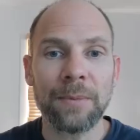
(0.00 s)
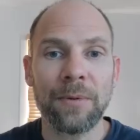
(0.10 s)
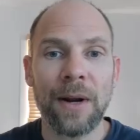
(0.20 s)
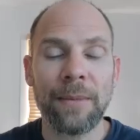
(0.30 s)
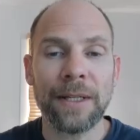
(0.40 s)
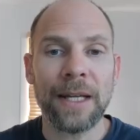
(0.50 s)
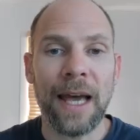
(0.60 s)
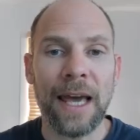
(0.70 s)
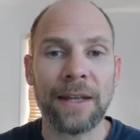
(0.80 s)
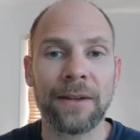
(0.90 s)
parameter
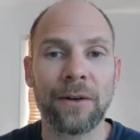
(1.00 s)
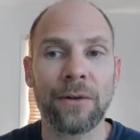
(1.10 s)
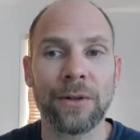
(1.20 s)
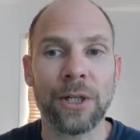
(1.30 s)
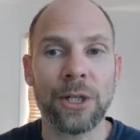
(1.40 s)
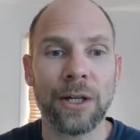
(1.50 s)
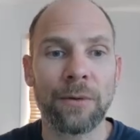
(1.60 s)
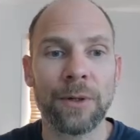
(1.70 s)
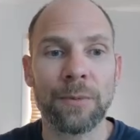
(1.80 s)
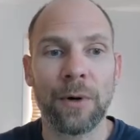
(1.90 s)
and the conditional
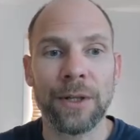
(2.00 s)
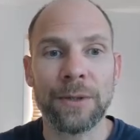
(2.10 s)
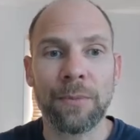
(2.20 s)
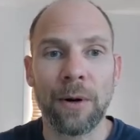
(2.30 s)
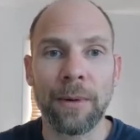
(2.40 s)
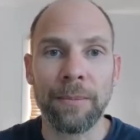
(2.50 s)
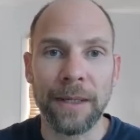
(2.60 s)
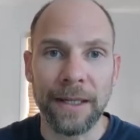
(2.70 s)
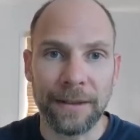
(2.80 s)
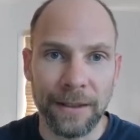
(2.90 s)
response
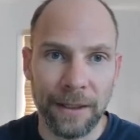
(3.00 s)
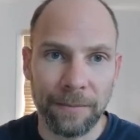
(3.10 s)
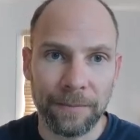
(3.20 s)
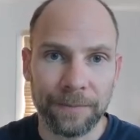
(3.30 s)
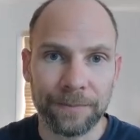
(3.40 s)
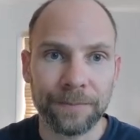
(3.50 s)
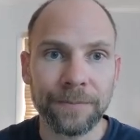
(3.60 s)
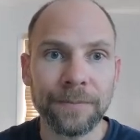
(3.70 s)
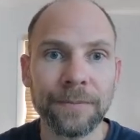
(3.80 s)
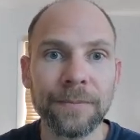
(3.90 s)
probability.
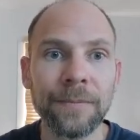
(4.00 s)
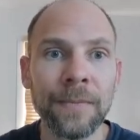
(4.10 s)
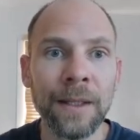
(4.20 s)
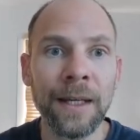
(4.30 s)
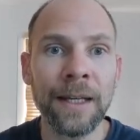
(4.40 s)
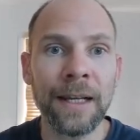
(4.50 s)
In a